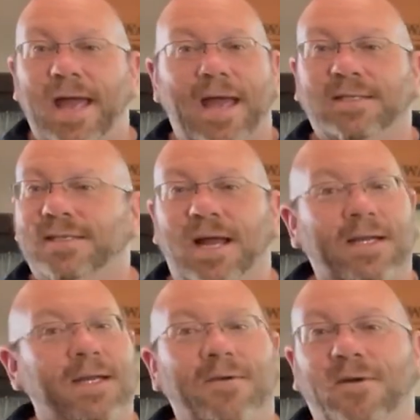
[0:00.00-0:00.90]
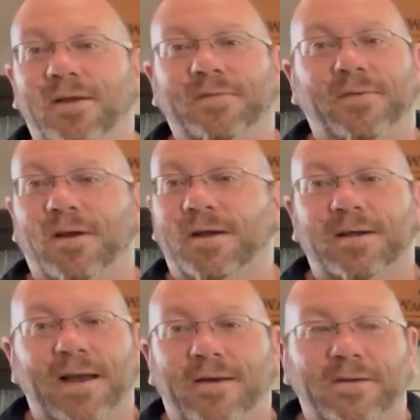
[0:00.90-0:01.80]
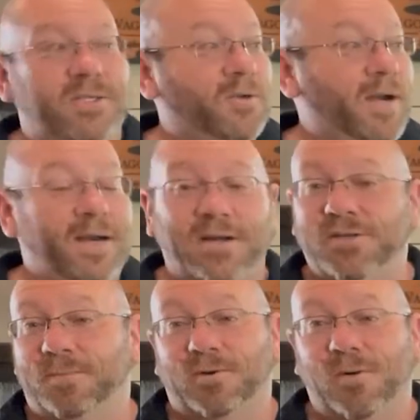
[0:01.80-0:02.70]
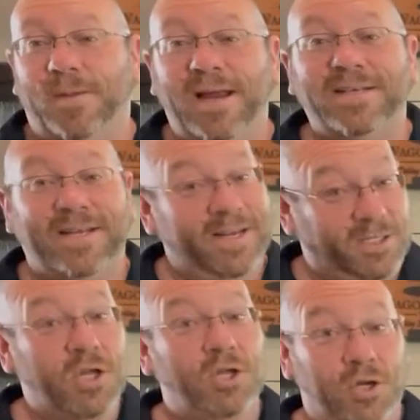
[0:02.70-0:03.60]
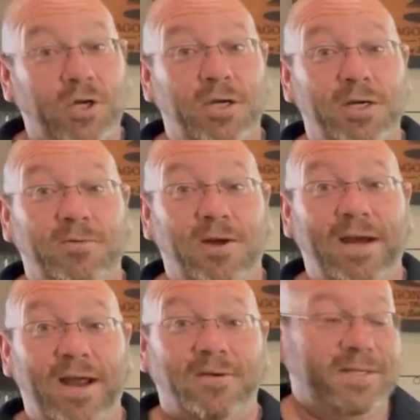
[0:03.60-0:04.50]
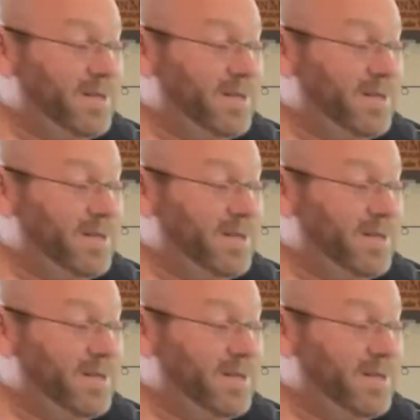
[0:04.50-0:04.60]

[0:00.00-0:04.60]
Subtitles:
It's not going to run for 100 hours straight on your propane tanks. You're going to run out.